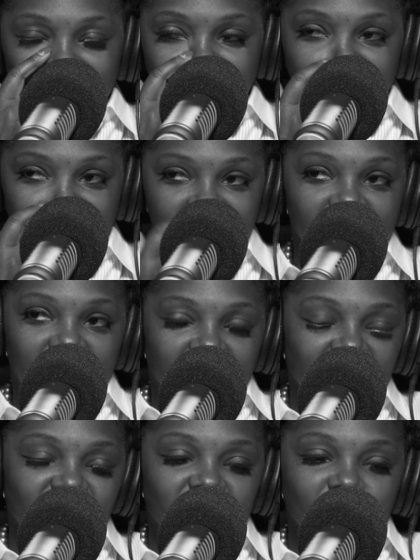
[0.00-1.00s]
because
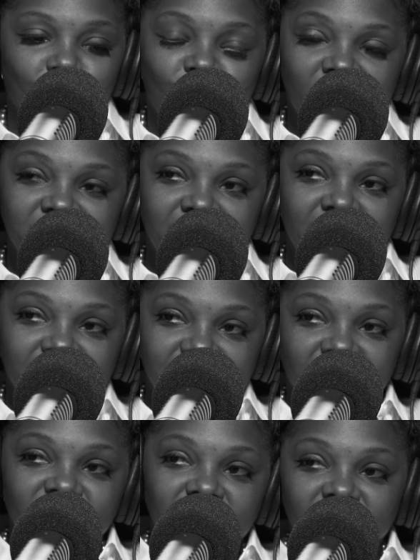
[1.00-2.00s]
even the
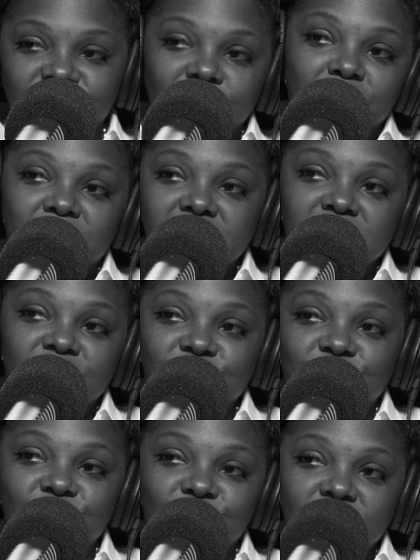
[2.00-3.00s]
presidents of the different
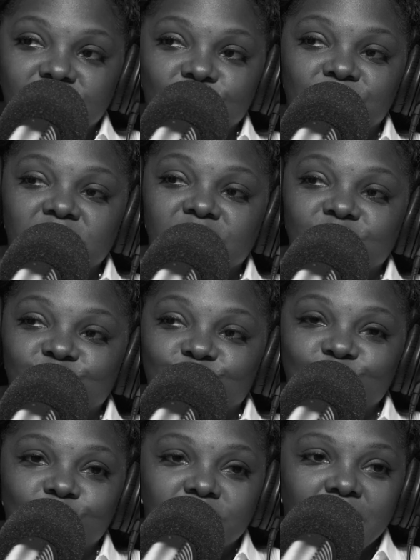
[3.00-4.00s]
business units or business
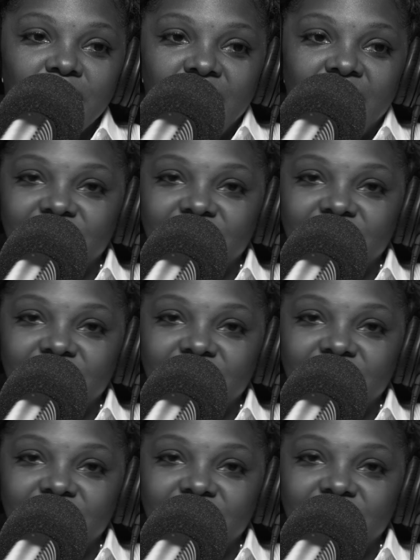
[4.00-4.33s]
groups